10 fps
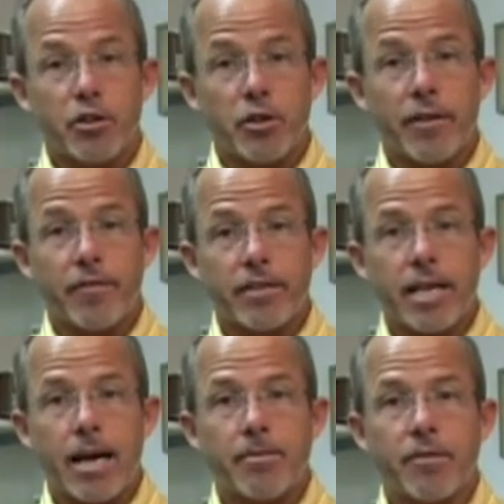There are two
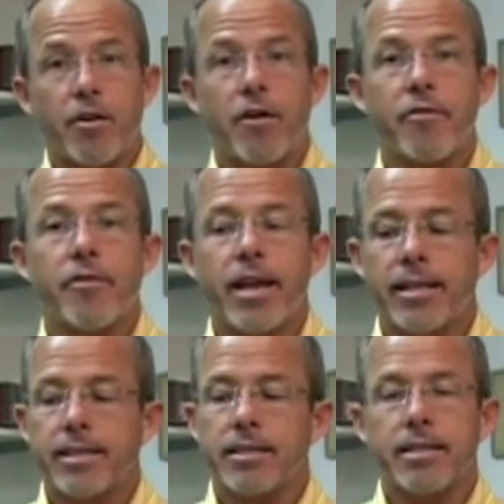different types of
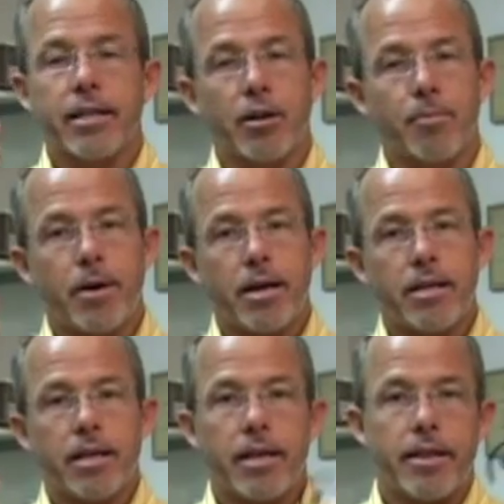RF3 headsets, the
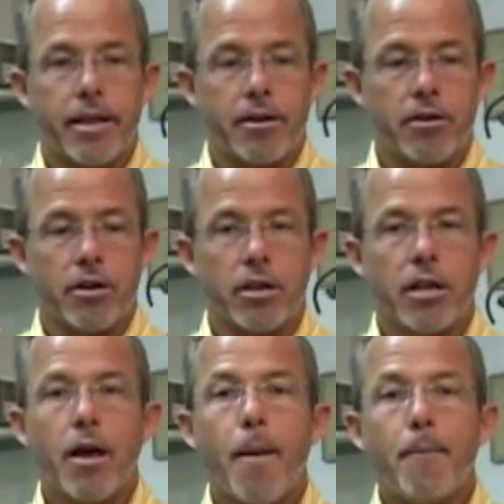earbud and the ear hook.